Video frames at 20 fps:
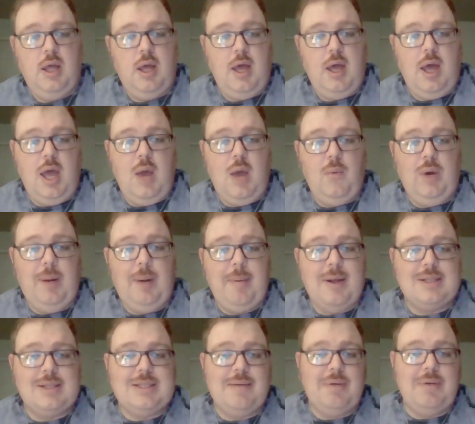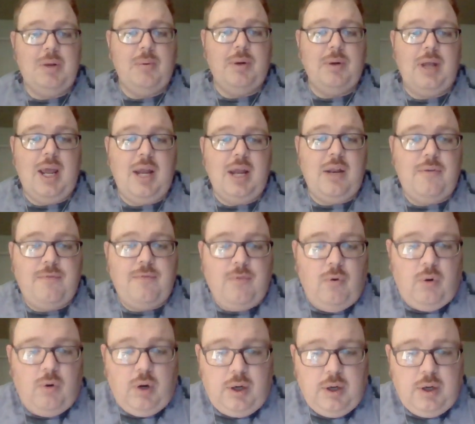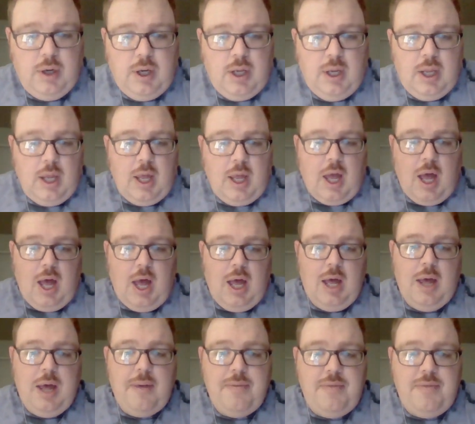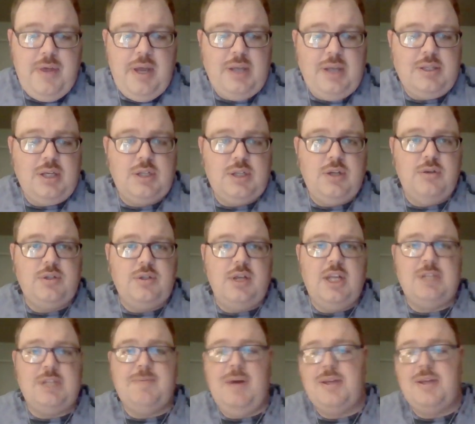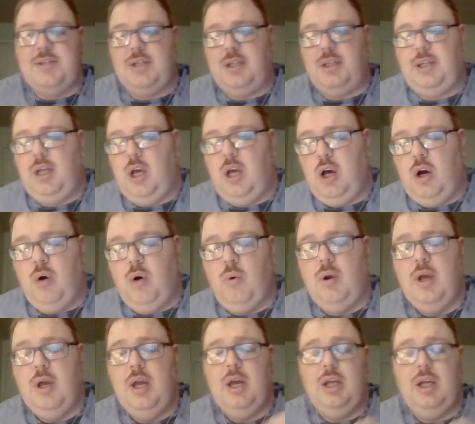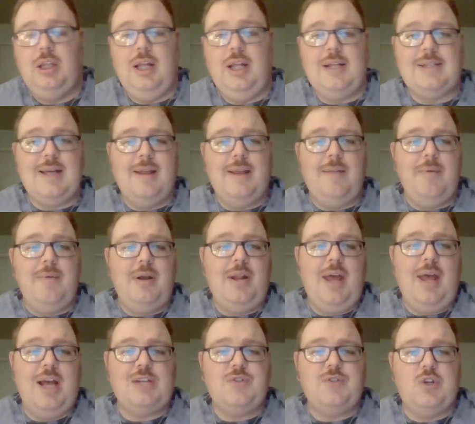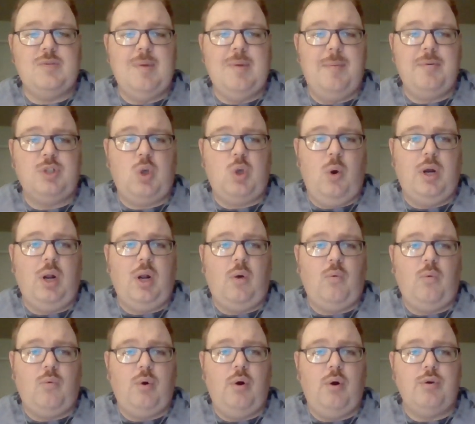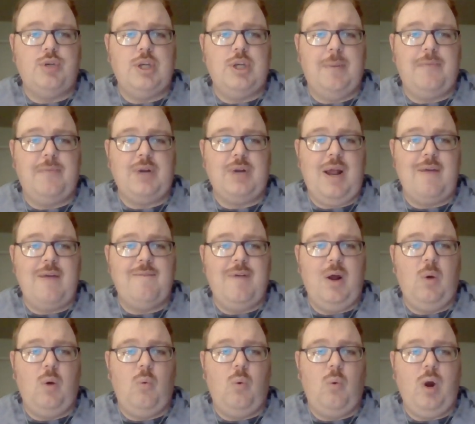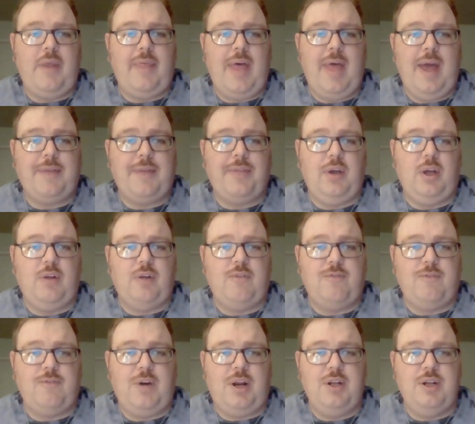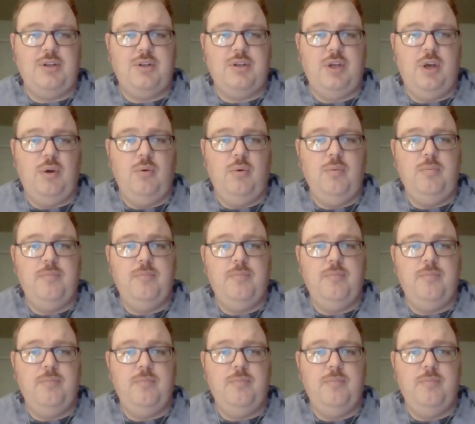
And what about 7184? Uh, these issues, it's basically, oh, let's have the main X Force members go on a road trip trying to find out where the heck they're going to freaking do.